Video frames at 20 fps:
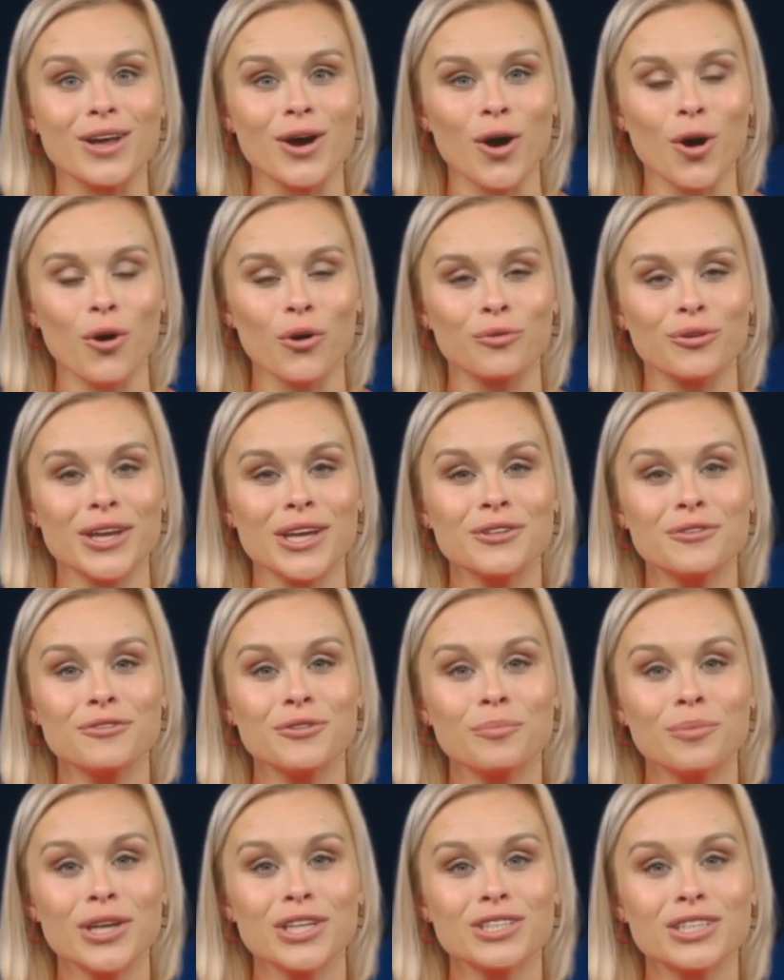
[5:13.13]
all the
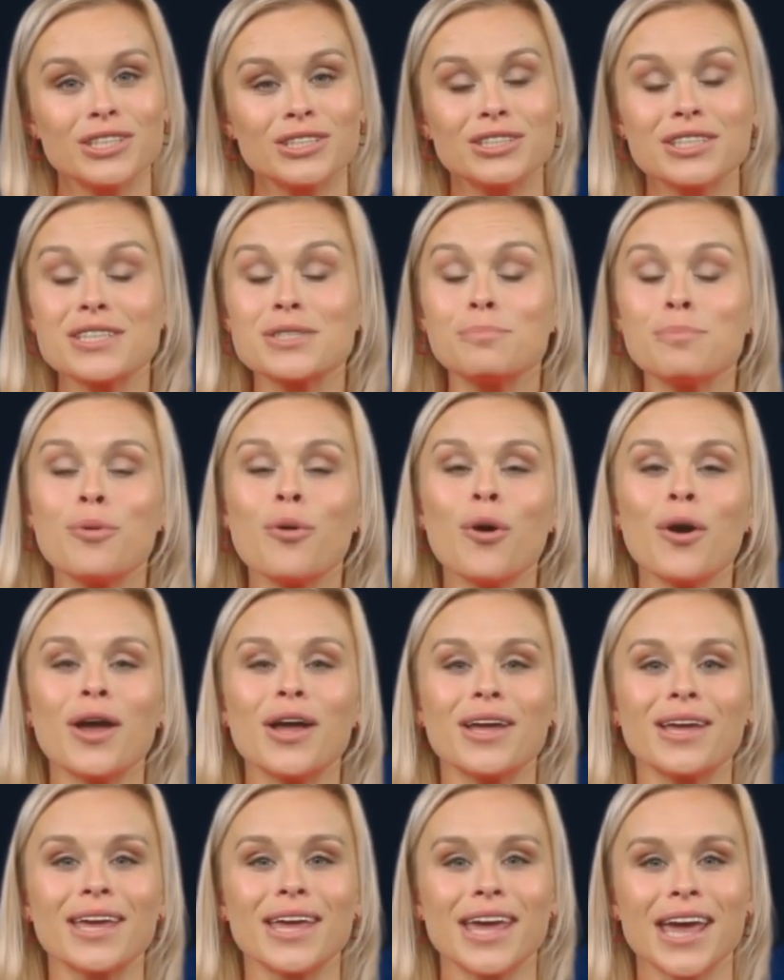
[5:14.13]
information to deploy